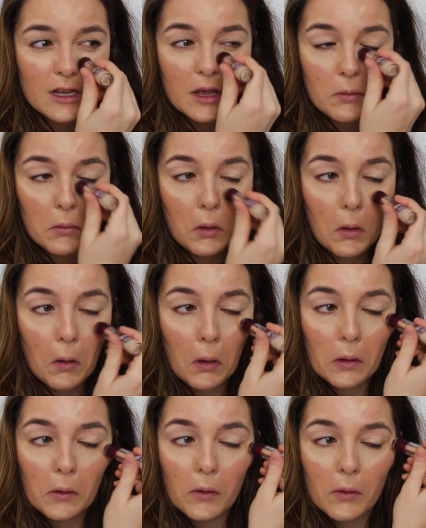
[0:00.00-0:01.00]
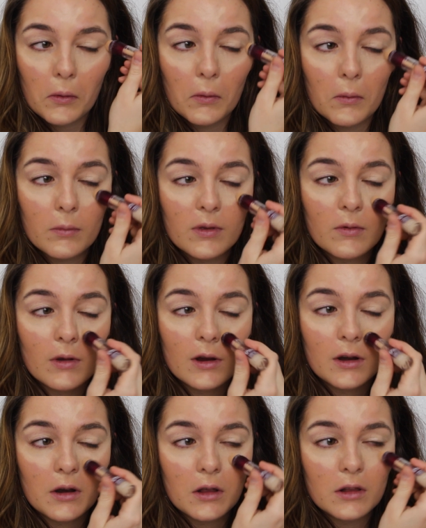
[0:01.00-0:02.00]
I'm going to be
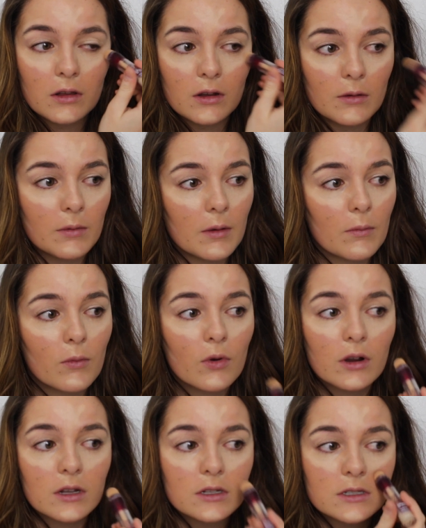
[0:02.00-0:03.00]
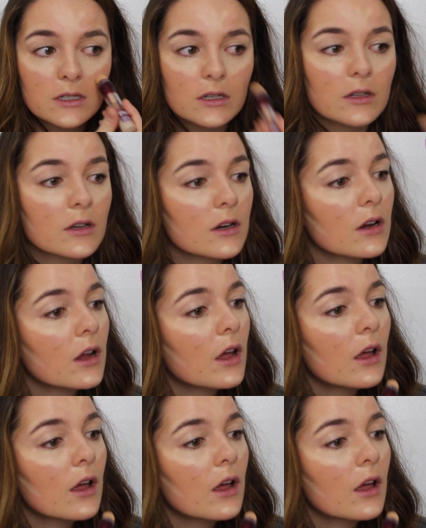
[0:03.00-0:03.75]
wearing a little bit more concealer